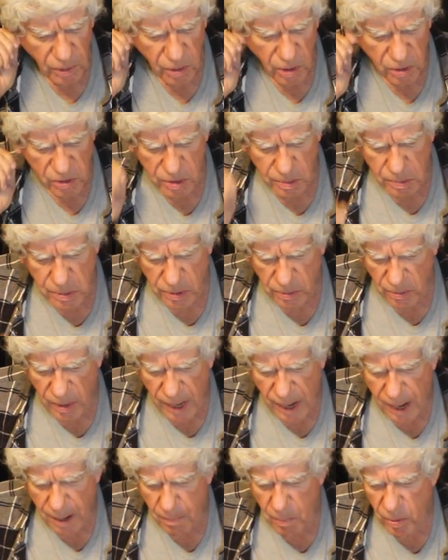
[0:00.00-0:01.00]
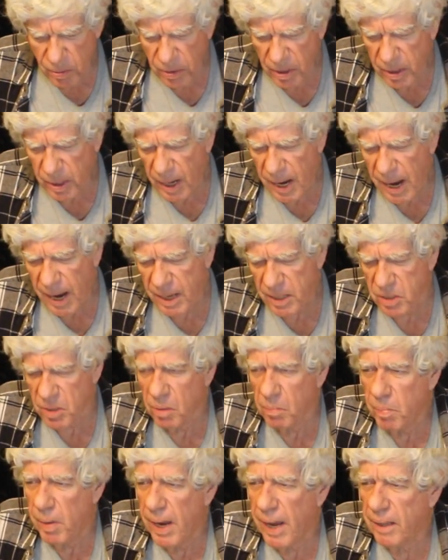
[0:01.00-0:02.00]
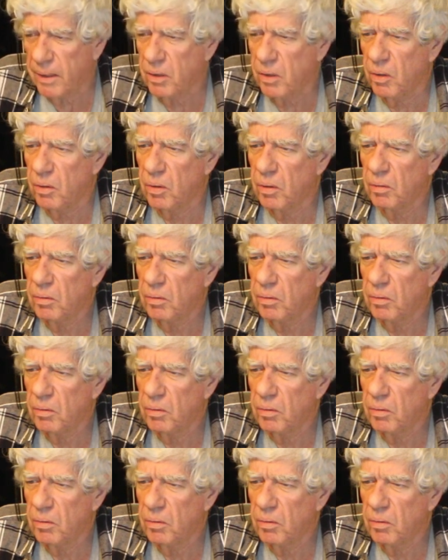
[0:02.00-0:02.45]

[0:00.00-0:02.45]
a subscriber that asked about